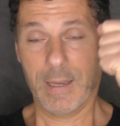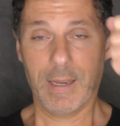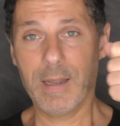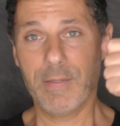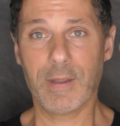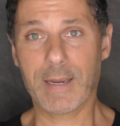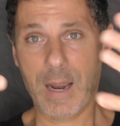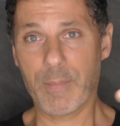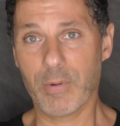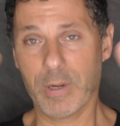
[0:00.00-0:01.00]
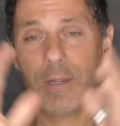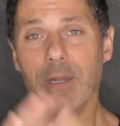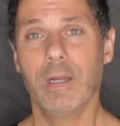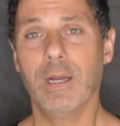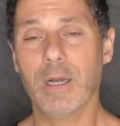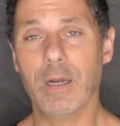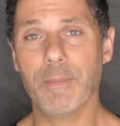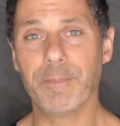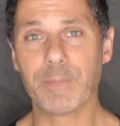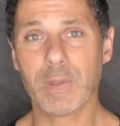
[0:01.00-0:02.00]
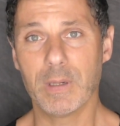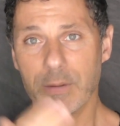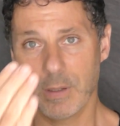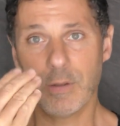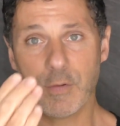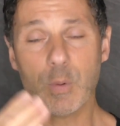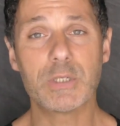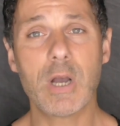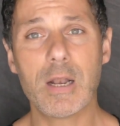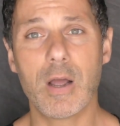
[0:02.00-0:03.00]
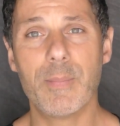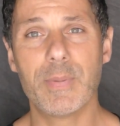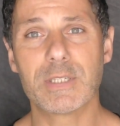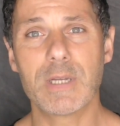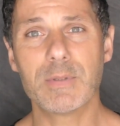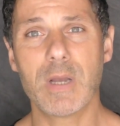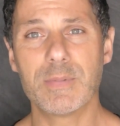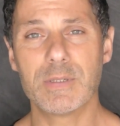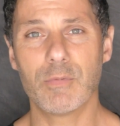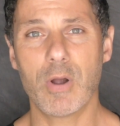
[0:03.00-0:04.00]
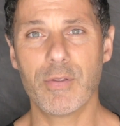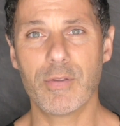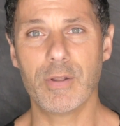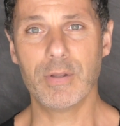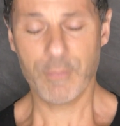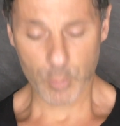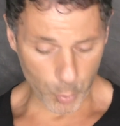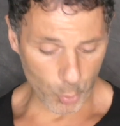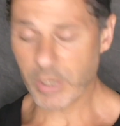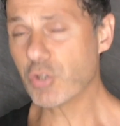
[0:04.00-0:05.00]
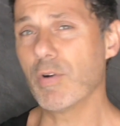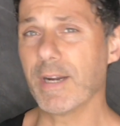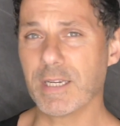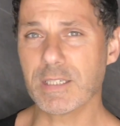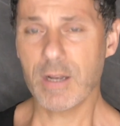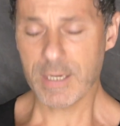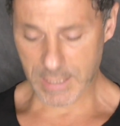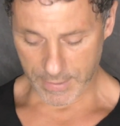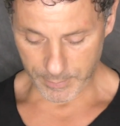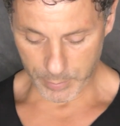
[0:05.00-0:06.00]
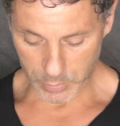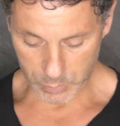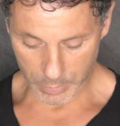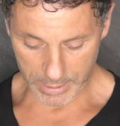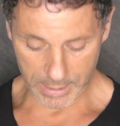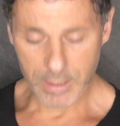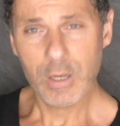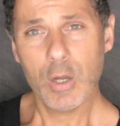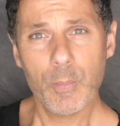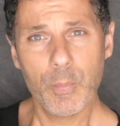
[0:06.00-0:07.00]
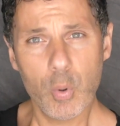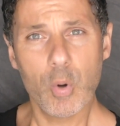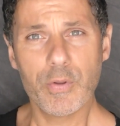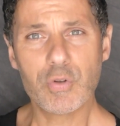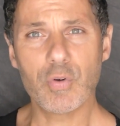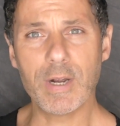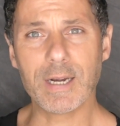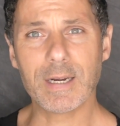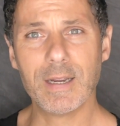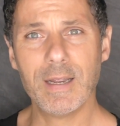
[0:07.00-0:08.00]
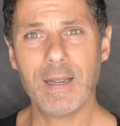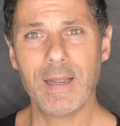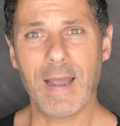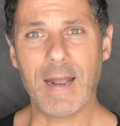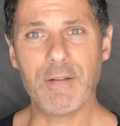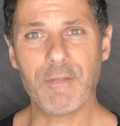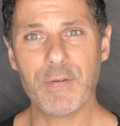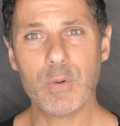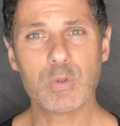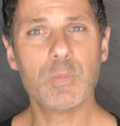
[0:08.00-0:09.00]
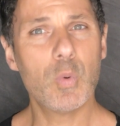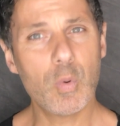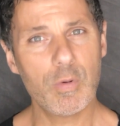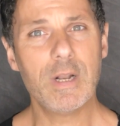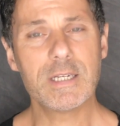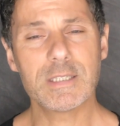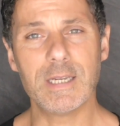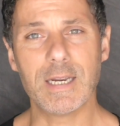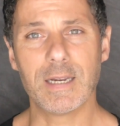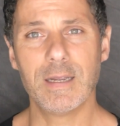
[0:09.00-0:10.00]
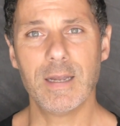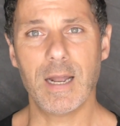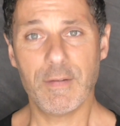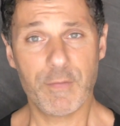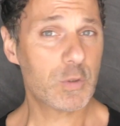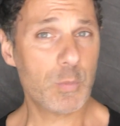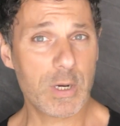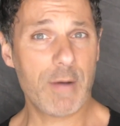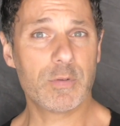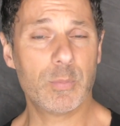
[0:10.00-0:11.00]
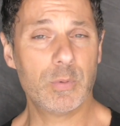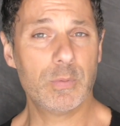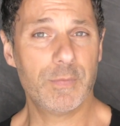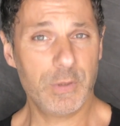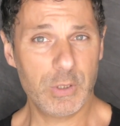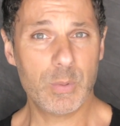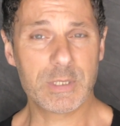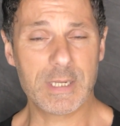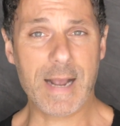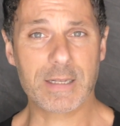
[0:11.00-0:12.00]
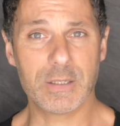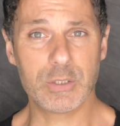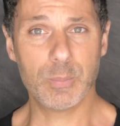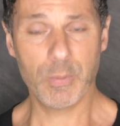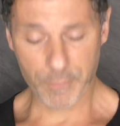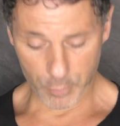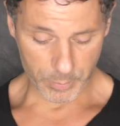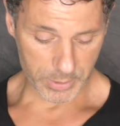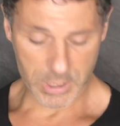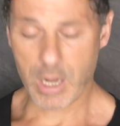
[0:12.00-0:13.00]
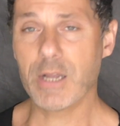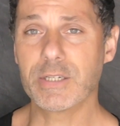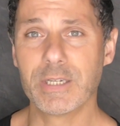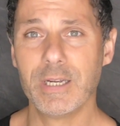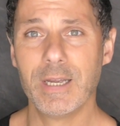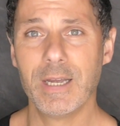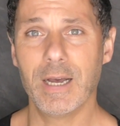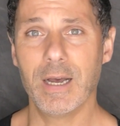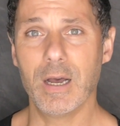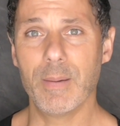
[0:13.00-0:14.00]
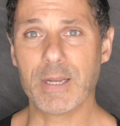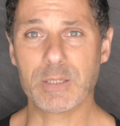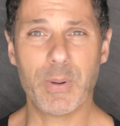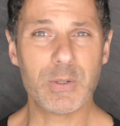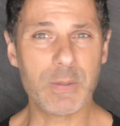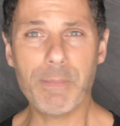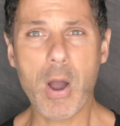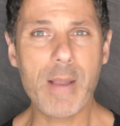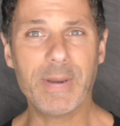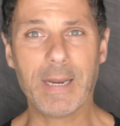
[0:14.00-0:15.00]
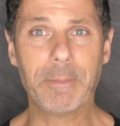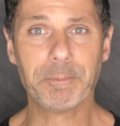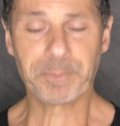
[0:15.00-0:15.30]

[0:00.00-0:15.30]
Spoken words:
in the camera, the viewer's eye line, but sometimes rather than, if you're pouring a drink, it's nice to have a bottle here, pour the drink, and it feels more realistic and it feels more comfortable for you as an actor to perform the task as opposed to miming it.